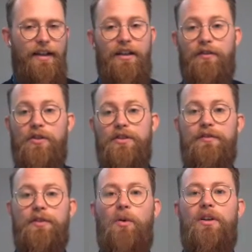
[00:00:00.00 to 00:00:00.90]
And of course,
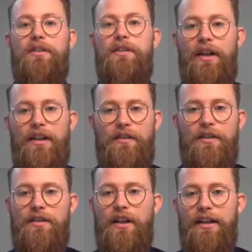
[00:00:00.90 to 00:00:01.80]
if you want any of the
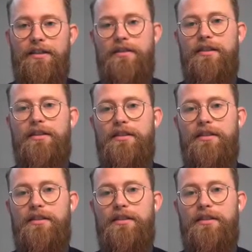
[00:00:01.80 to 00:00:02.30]
slides